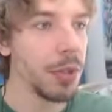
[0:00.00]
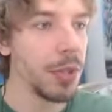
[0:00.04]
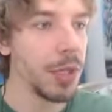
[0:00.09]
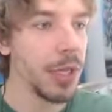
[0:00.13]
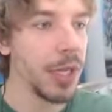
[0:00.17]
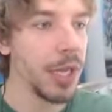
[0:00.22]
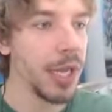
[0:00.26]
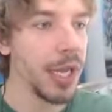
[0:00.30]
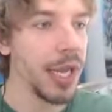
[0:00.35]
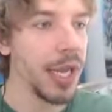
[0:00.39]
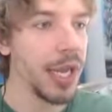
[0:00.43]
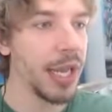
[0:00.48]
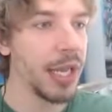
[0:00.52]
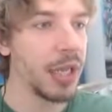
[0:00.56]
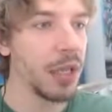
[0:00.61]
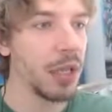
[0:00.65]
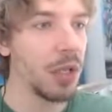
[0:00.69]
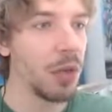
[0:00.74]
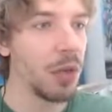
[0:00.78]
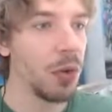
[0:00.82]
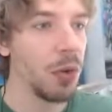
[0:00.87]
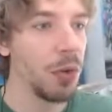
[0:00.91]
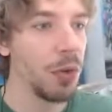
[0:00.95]

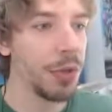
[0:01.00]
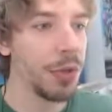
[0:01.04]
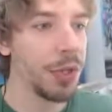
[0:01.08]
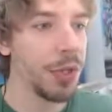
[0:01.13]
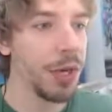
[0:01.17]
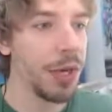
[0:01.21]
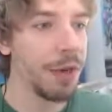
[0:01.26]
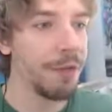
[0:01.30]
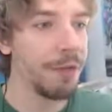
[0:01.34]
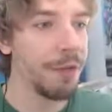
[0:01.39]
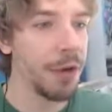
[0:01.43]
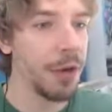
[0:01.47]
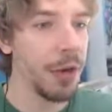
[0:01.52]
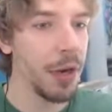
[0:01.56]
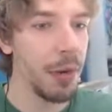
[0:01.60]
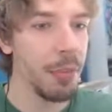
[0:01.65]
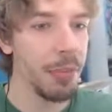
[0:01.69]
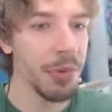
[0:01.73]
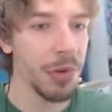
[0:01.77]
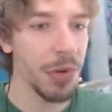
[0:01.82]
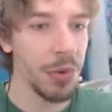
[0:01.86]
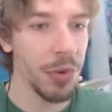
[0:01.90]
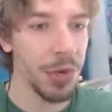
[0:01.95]
Hello, did I fuck
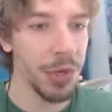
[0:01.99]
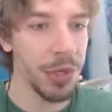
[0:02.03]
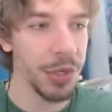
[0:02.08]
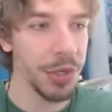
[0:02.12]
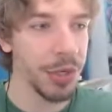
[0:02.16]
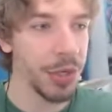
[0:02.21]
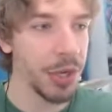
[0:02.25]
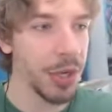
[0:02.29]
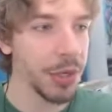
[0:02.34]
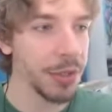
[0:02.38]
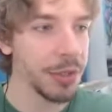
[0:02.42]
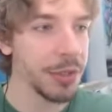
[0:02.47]
up? No, I did not.